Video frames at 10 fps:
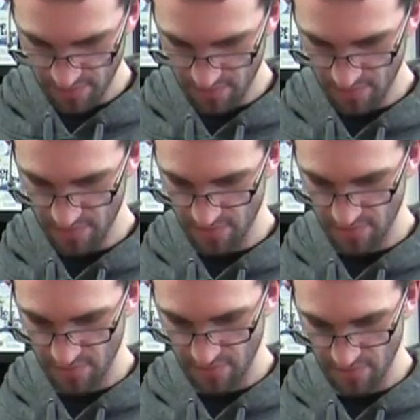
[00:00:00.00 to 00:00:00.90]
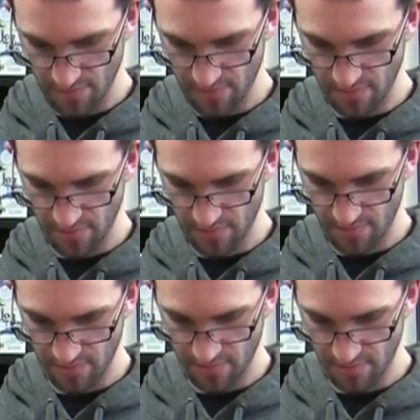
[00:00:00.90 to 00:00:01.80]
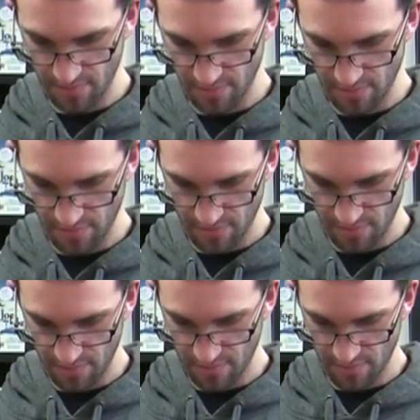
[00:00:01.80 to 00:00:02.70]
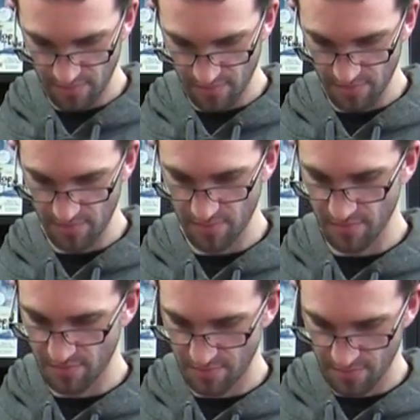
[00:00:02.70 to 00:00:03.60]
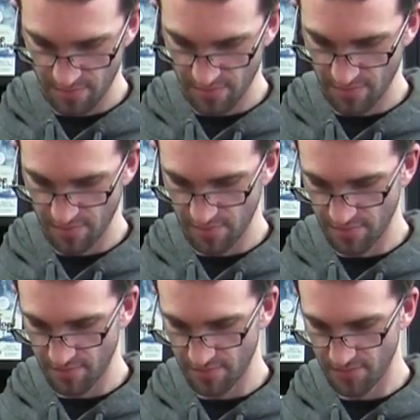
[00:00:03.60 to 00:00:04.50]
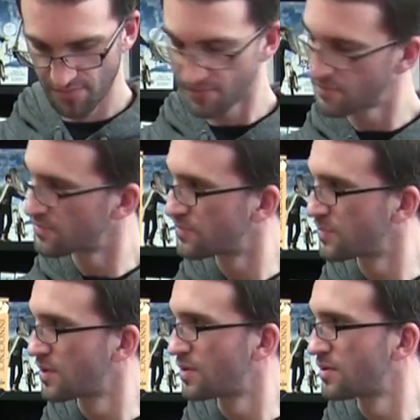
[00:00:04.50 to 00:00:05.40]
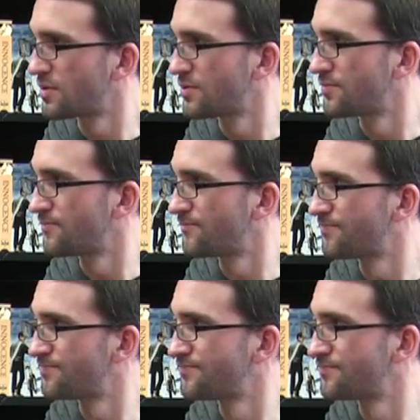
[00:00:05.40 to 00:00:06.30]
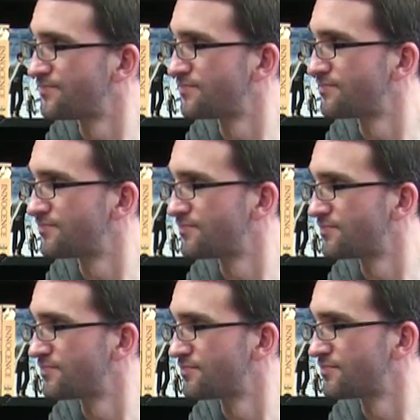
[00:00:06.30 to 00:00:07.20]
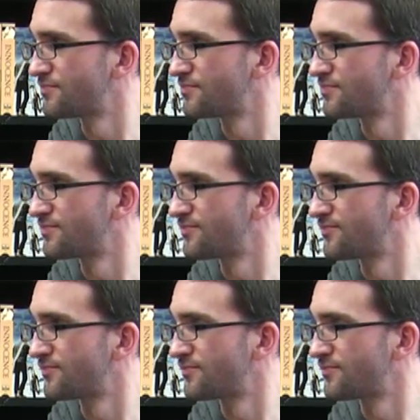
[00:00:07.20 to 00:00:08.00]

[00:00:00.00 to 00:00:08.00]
(not speaking)